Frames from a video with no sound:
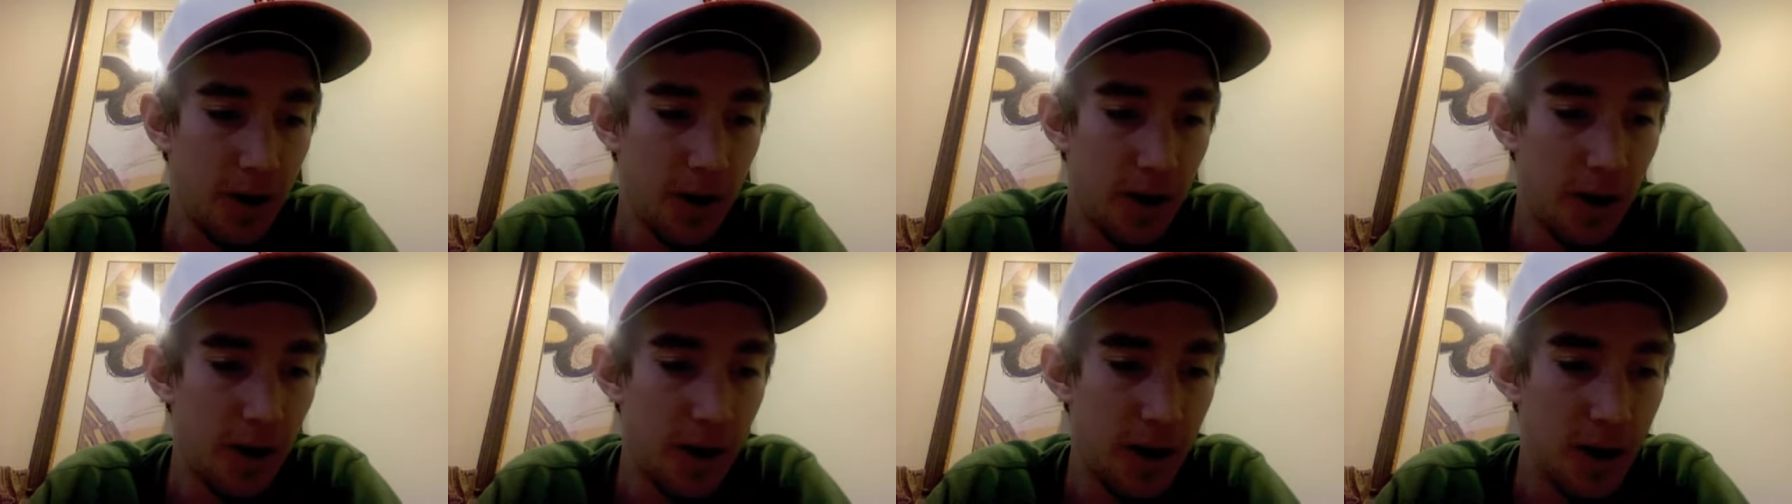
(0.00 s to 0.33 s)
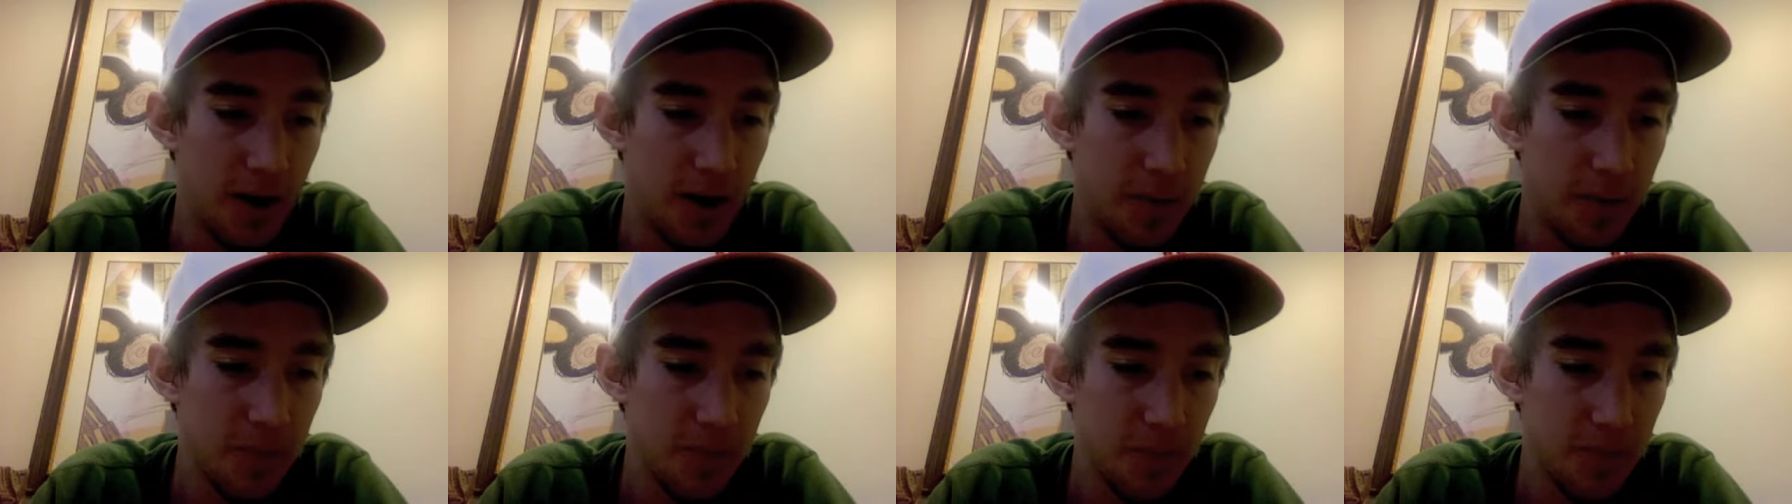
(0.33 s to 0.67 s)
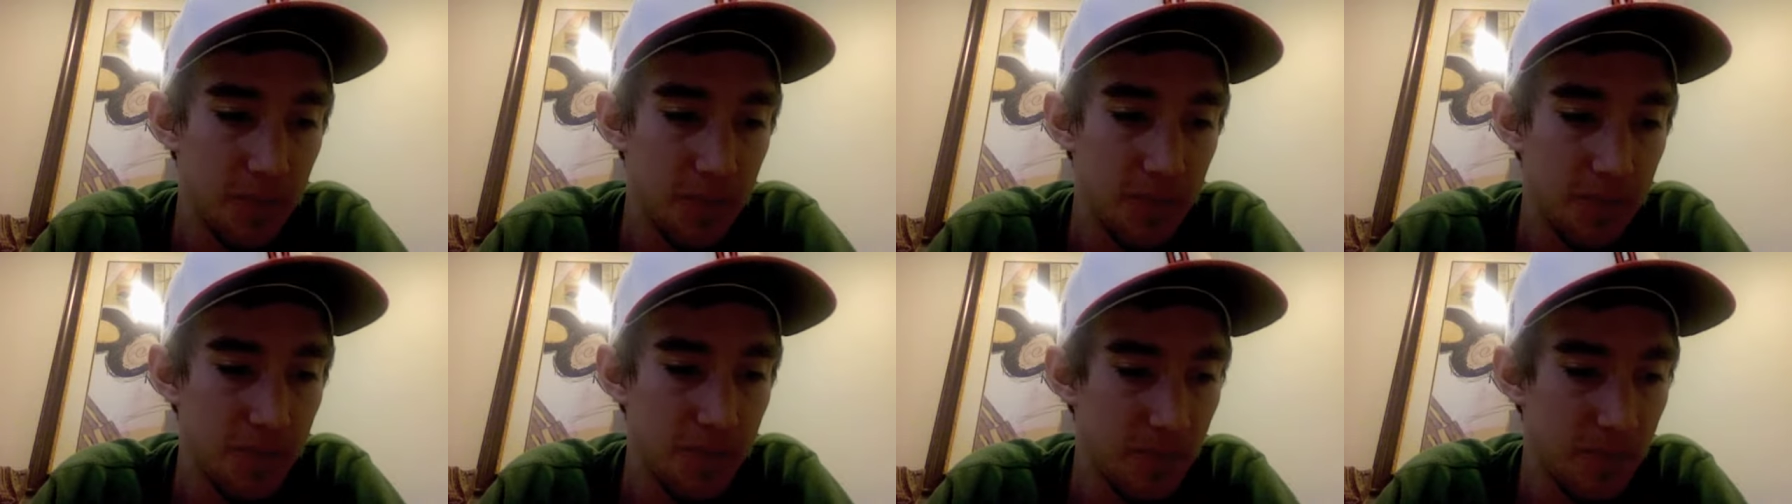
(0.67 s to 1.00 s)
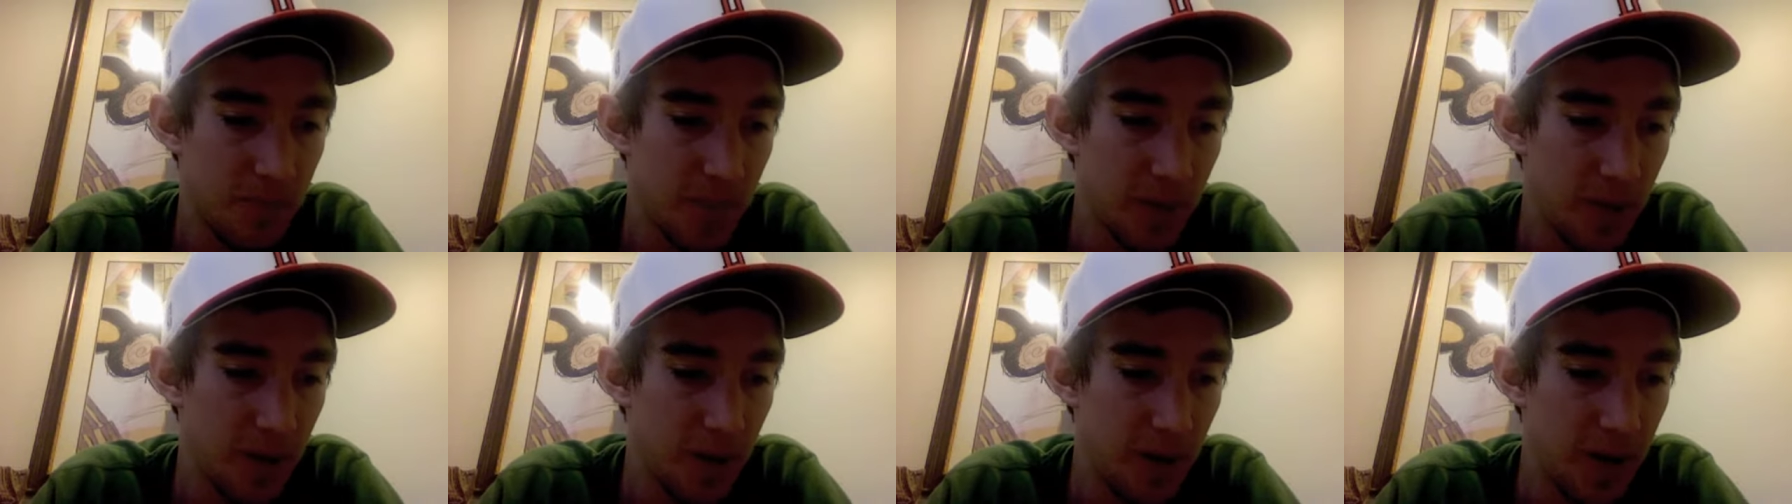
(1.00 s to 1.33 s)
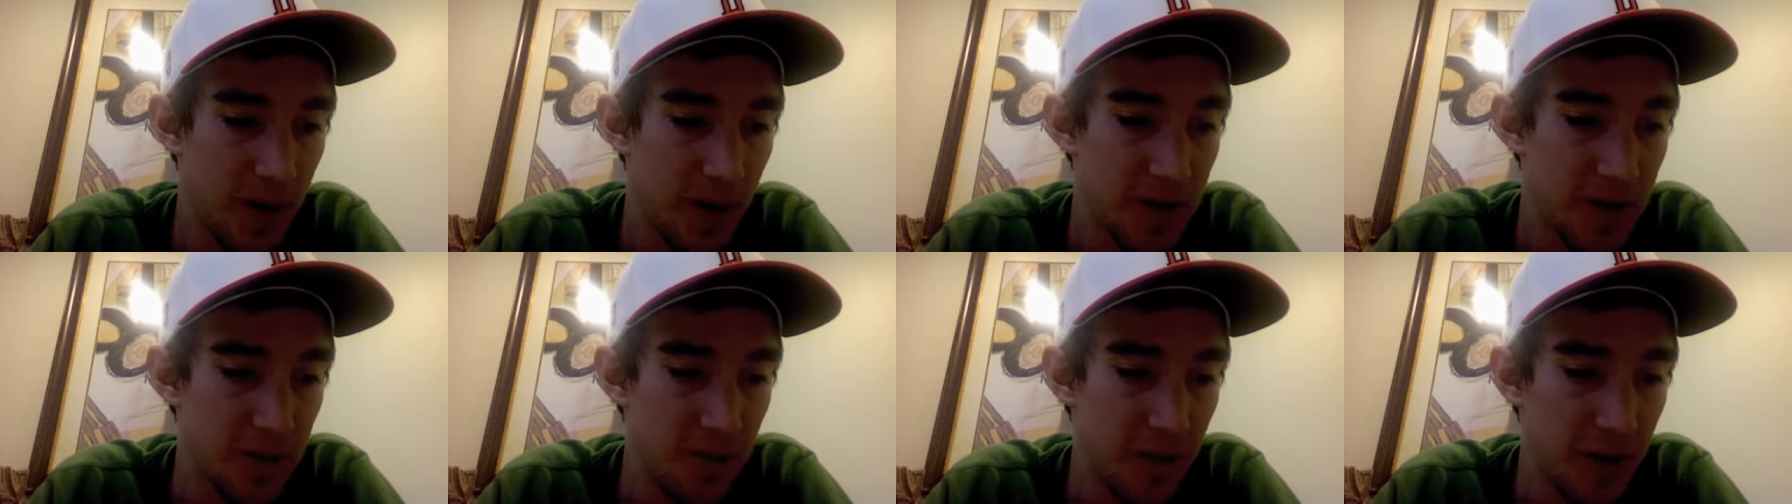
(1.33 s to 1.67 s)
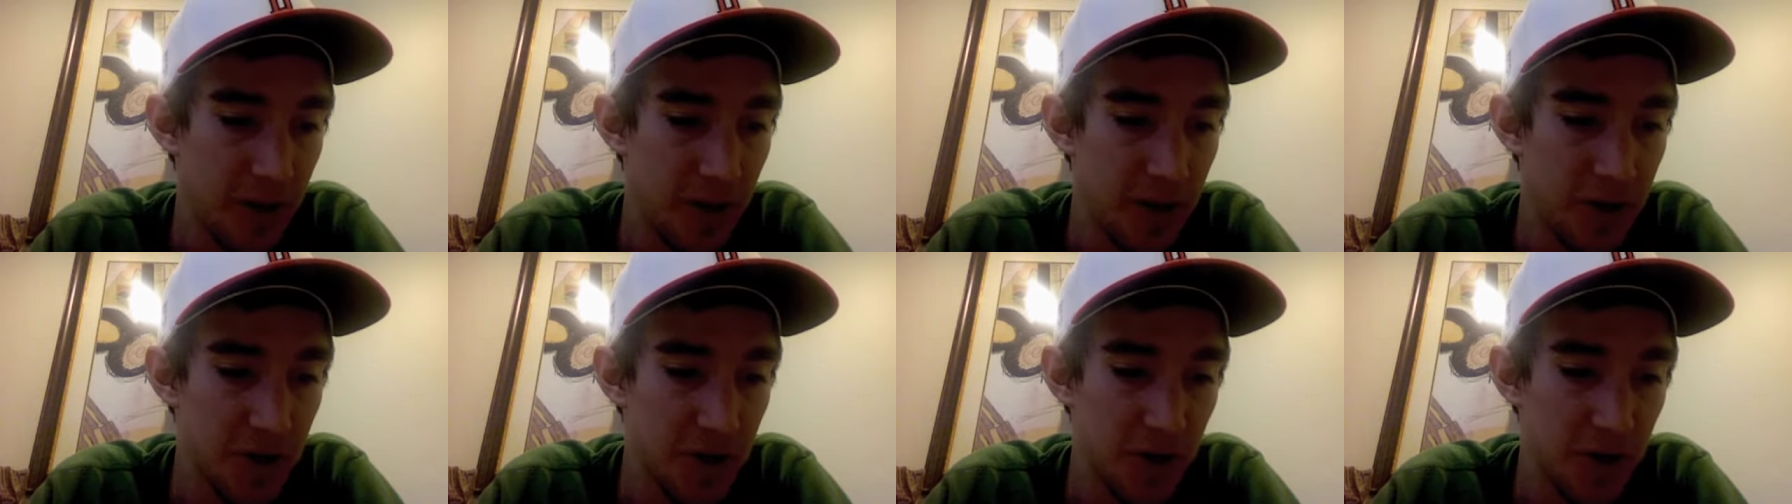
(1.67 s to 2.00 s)
As a
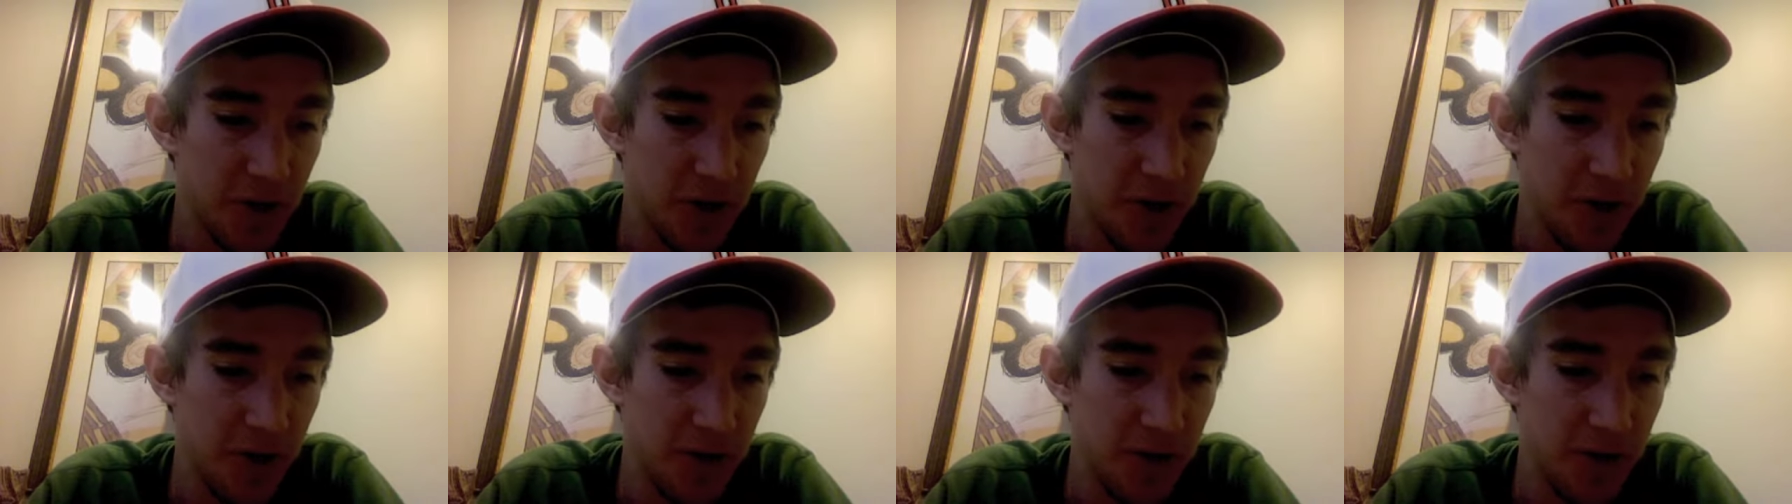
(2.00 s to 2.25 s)
manager,